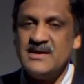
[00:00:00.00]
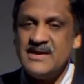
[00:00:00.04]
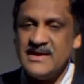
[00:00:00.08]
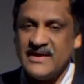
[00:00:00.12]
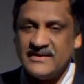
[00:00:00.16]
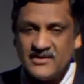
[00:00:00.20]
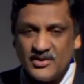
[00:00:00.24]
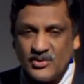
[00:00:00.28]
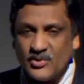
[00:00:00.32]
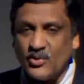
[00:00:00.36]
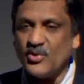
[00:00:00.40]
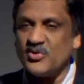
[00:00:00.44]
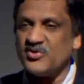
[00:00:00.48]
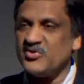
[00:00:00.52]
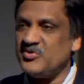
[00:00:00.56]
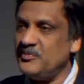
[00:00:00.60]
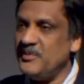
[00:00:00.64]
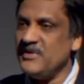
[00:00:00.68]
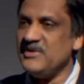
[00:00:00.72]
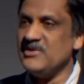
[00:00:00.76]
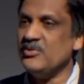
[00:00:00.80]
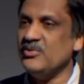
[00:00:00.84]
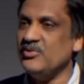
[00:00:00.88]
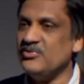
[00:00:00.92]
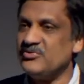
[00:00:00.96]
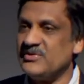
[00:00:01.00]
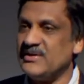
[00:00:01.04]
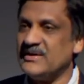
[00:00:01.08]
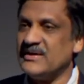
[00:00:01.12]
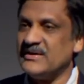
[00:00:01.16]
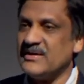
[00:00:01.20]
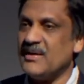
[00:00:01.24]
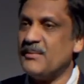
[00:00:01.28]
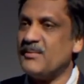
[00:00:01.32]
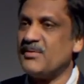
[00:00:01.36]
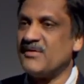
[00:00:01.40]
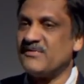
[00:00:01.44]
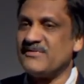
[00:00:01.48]
and the course is being used in a
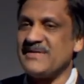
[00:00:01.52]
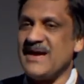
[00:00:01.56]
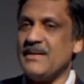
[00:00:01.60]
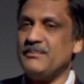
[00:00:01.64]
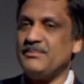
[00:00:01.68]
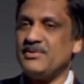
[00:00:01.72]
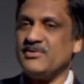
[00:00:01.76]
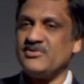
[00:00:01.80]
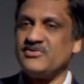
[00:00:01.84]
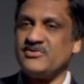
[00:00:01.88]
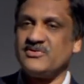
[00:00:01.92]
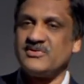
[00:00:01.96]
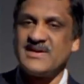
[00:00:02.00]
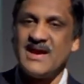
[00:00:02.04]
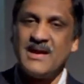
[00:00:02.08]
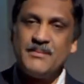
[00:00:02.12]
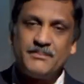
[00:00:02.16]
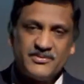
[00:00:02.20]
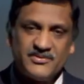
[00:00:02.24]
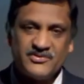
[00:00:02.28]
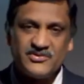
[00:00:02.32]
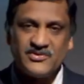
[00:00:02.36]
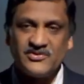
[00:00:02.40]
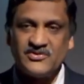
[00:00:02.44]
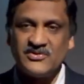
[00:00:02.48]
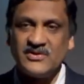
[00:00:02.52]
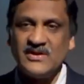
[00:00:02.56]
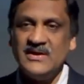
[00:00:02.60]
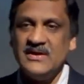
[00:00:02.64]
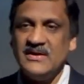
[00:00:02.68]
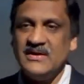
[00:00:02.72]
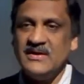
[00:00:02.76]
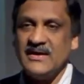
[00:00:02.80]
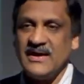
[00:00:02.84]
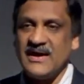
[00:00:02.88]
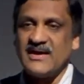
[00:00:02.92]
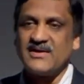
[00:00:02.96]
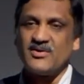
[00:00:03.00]
number of campuses
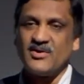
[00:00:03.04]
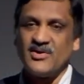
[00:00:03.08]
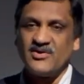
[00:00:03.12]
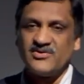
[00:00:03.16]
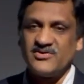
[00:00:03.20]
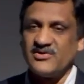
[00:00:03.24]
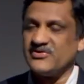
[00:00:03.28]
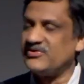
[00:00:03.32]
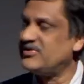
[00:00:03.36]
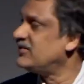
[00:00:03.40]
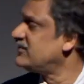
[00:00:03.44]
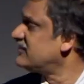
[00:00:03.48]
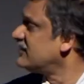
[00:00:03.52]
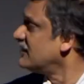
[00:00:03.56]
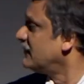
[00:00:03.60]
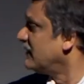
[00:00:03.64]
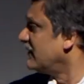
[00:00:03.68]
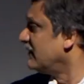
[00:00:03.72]
across the system.